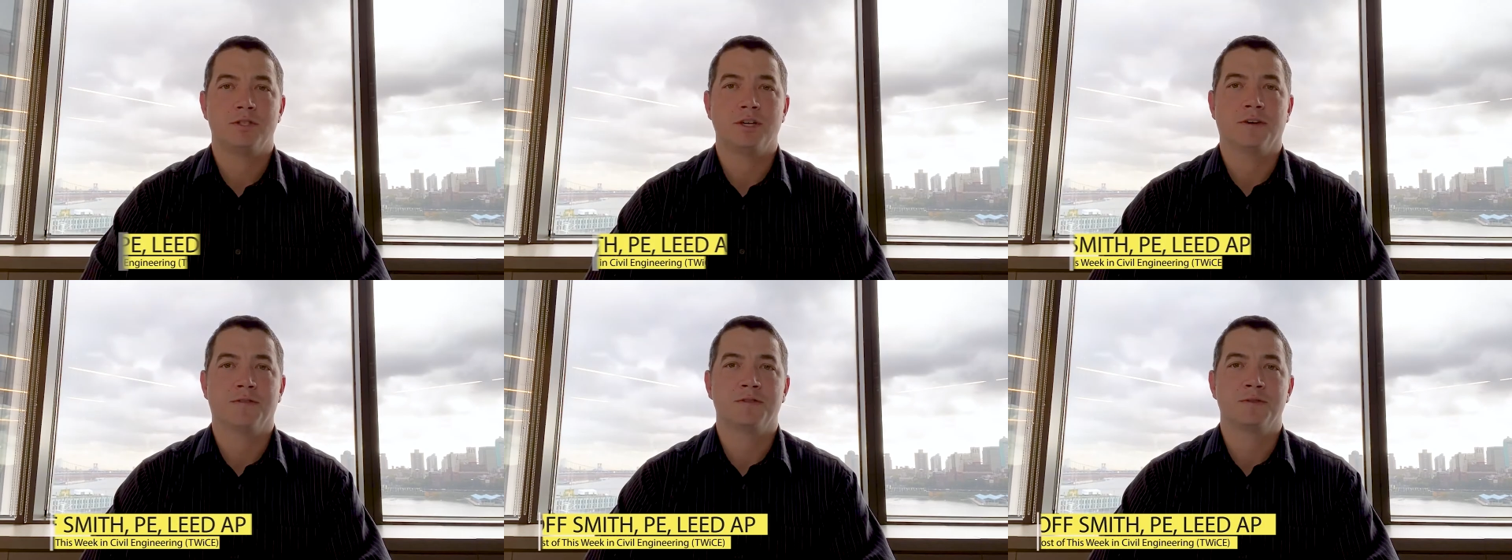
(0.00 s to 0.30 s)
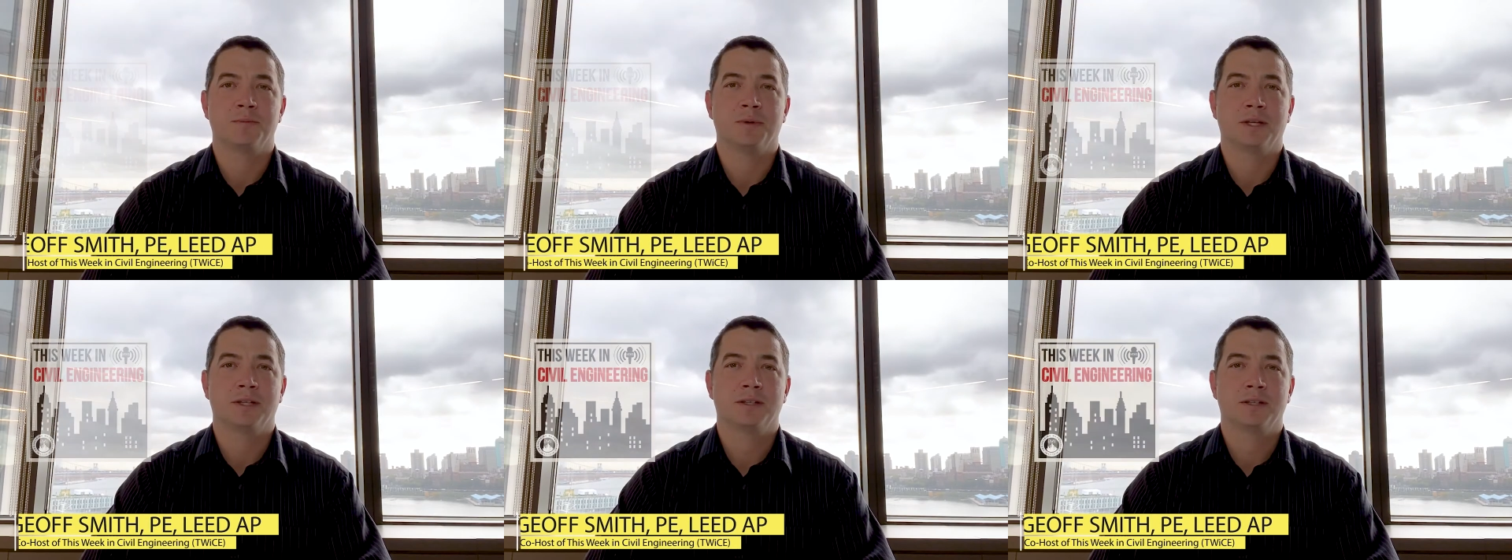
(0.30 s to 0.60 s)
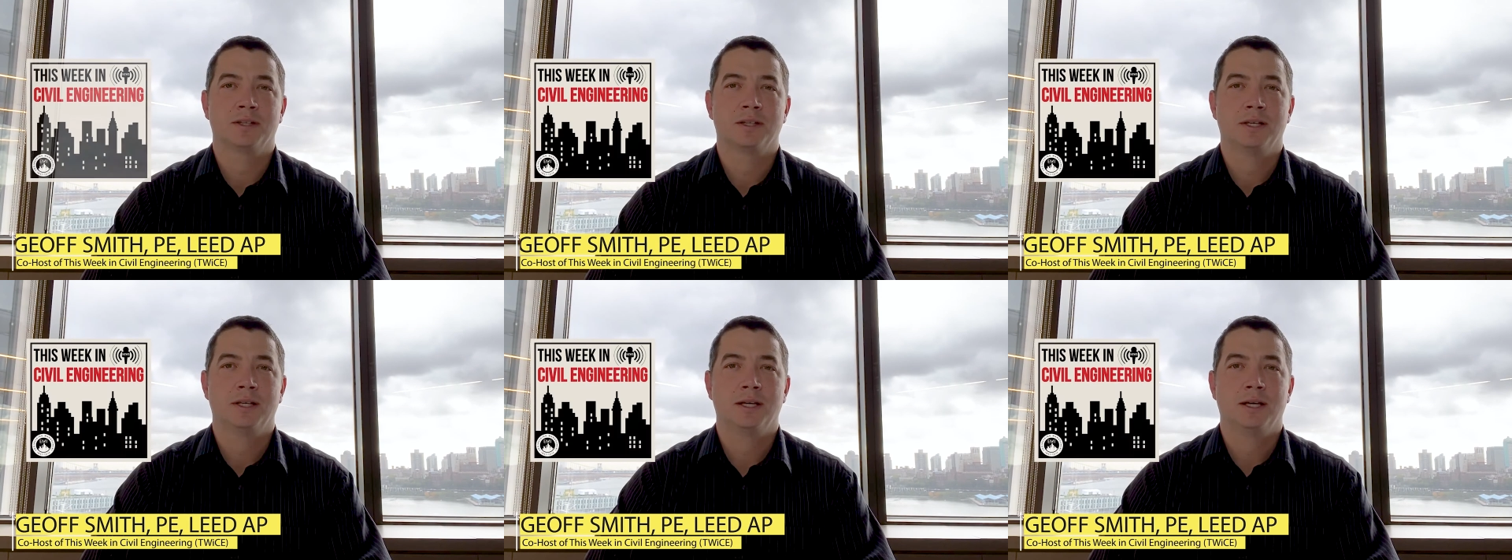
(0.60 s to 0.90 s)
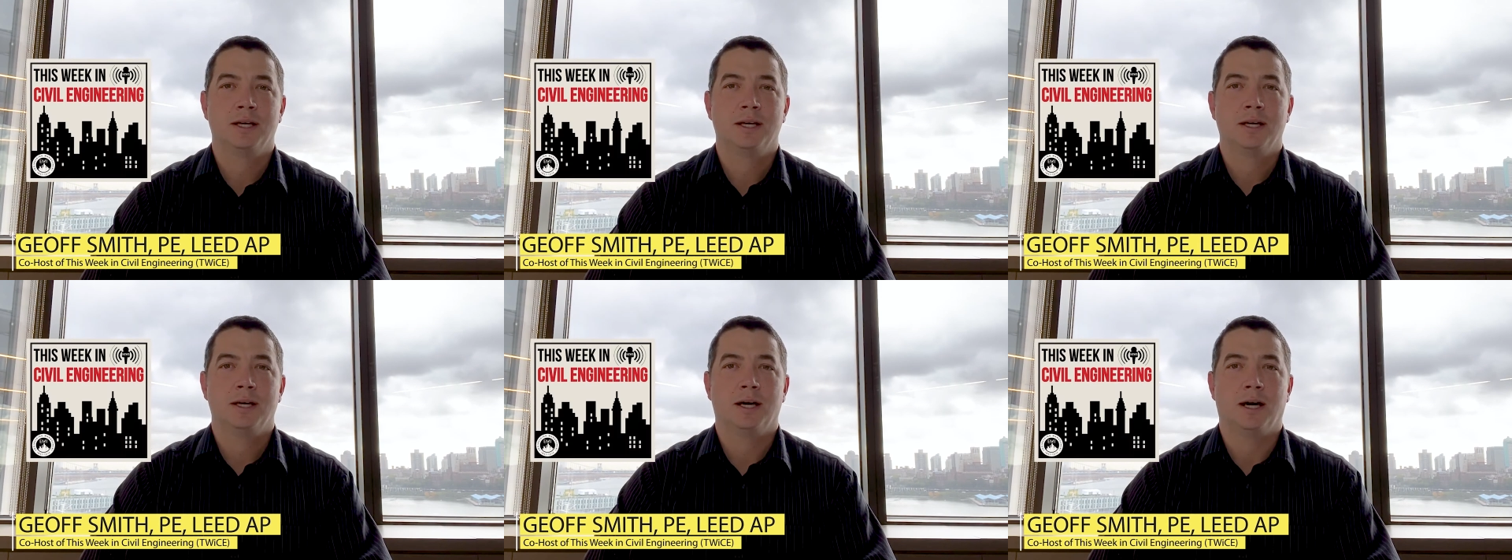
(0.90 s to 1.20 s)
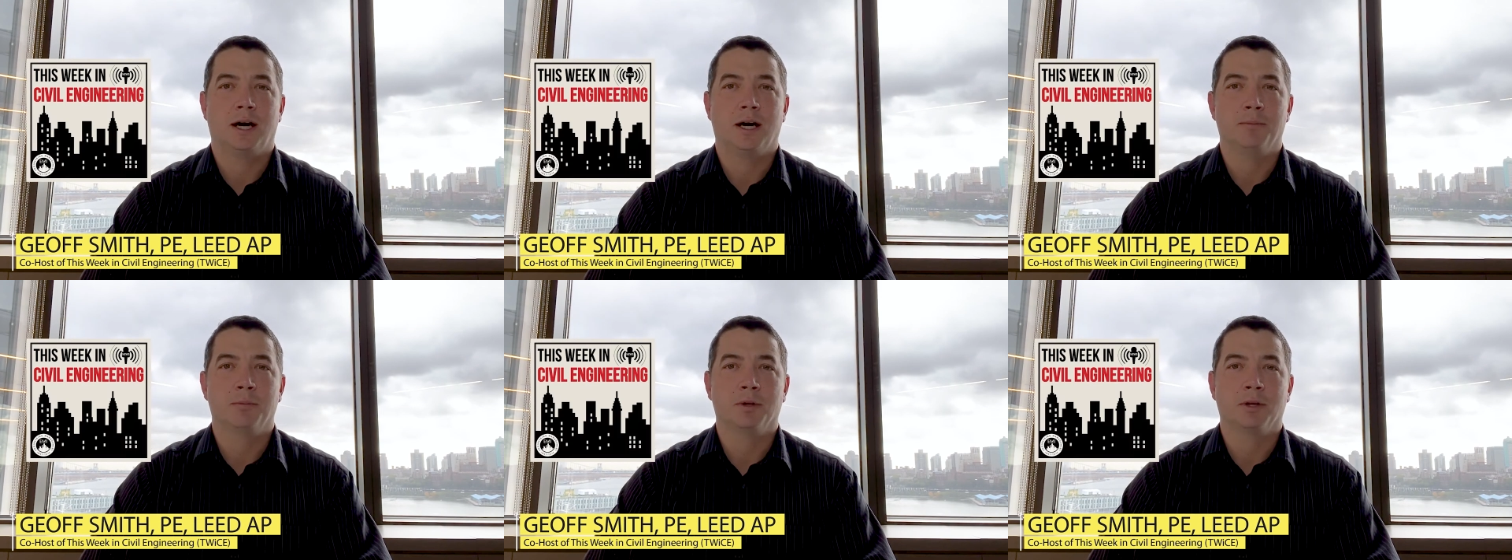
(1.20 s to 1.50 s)
Jeff Smith.
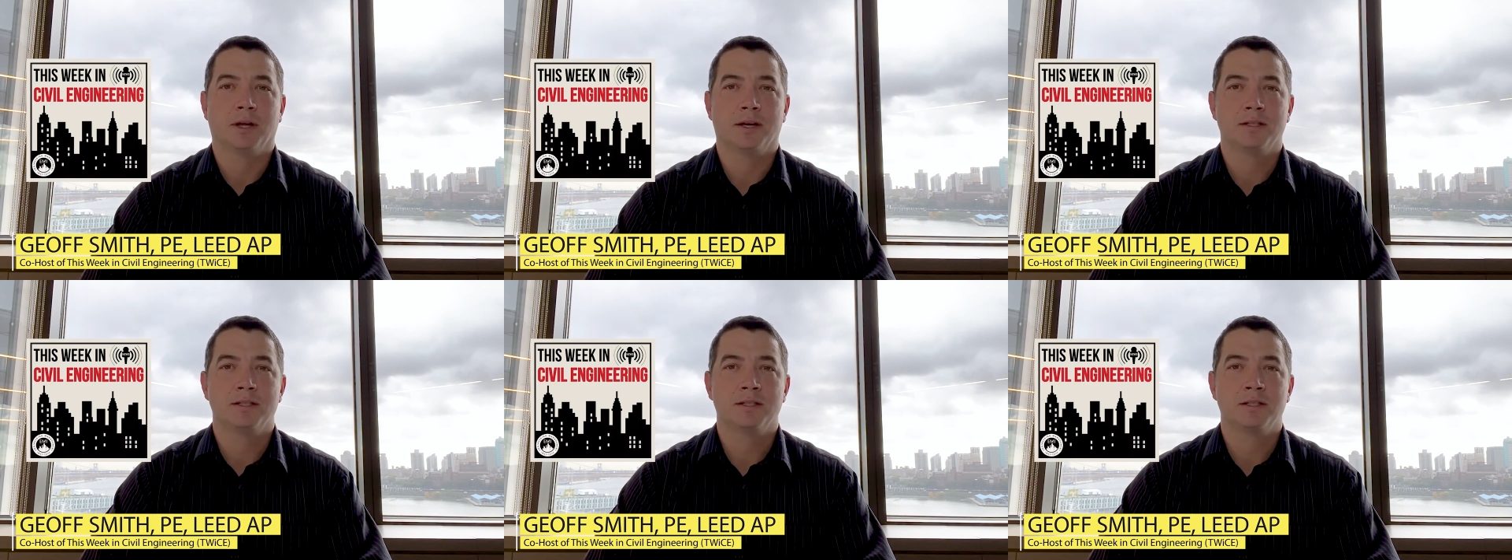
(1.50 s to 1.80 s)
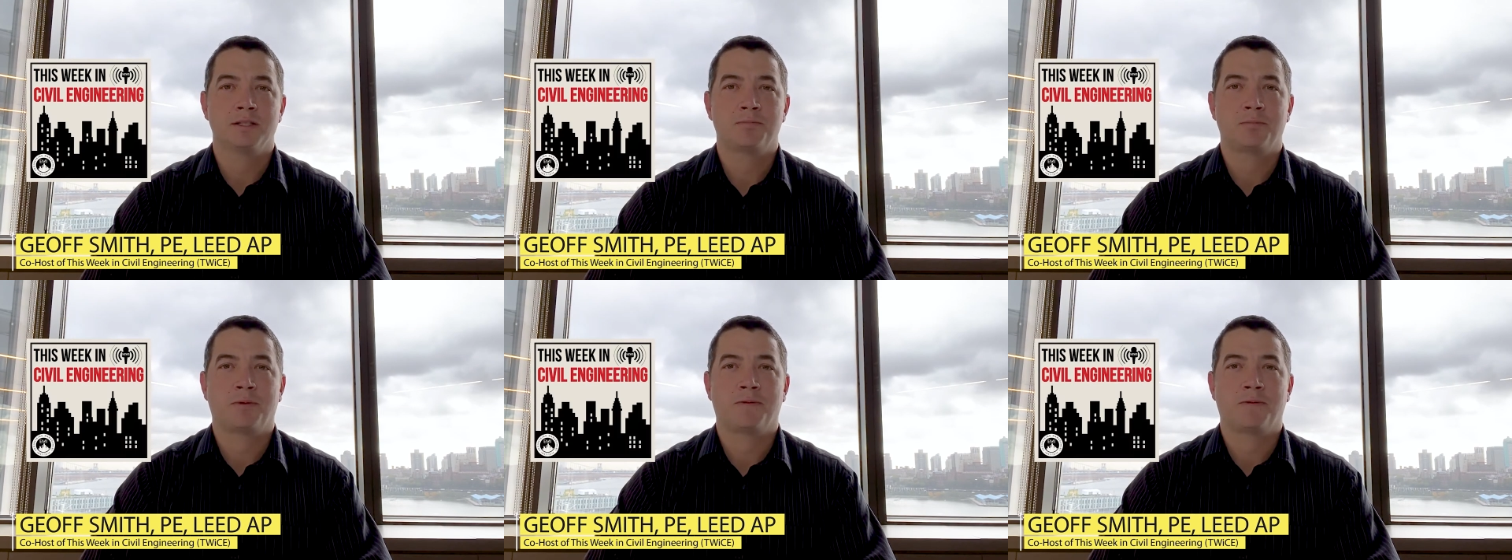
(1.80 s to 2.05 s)
I'm a licensed